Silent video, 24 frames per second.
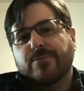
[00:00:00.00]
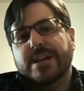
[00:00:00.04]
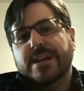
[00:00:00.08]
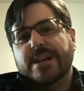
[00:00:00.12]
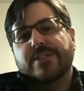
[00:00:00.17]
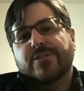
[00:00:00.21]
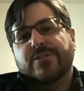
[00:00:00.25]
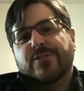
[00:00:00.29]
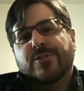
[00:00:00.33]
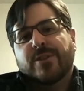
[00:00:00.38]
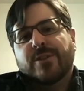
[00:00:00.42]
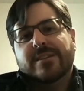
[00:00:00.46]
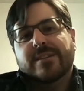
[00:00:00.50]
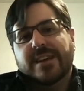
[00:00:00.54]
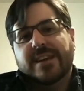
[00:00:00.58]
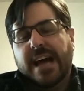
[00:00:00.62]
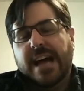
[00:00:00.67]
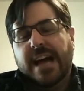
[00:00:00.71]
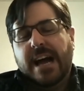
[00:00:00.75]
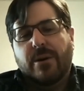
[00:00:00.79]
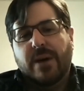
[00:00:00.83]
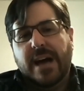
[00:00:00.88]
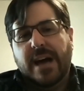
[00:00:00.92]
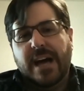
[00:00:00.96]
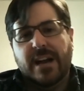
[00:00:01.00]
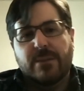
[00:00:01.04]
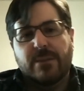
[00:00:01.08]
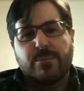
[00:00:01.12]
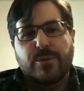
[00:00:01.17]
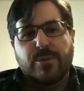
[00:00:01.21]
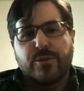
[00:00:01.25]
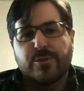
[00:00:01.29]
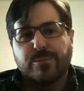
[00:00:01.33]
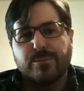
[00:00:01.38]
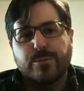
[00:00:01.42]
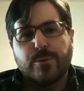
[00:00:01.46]
reconstructing how
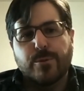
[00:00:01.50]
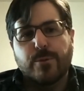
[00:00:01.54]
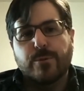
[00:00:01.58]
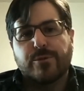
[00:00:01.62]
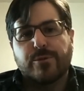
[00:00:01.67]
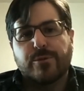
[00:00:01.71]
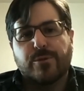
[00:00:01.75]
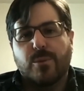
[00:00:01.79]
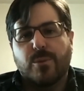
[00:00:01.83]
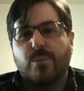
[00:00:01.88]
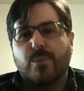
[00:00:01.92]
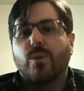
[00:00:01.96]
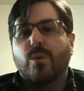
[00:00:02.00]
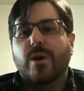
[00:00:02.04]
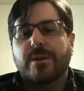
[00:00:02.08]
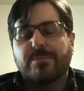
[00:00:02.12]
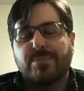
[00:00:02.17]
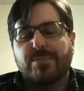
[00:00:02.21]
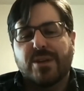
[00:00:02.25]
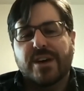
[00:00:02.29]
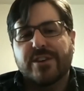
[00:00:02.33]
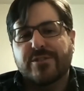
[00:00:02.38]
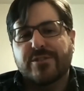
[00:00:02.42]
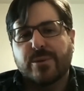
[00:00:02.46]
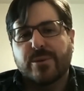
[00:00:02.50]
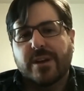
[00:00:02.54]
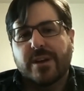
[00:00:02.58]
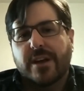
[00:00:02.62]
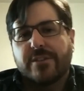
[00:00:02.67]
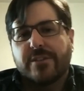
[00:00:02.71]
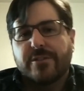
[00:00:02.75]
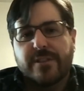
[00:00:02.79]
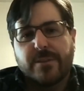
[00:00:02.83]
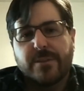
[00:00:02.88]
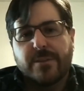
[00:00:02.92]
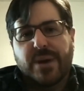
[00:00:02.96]
animals move from one place to
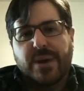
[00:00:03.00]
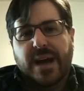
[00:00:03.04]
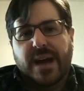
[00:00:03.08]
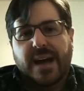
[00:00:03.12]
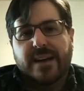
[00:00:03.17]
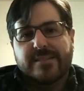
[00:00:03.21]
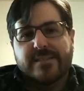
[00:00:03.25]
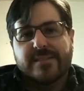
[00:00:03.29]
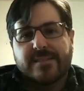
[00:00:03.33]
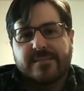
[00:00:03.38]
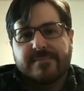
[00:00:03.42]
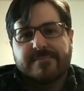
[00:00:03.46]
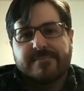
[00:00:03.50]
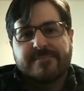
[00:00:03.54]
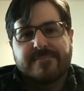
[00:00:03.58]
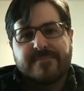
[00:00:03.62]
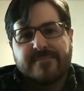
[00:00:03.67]
another in the past.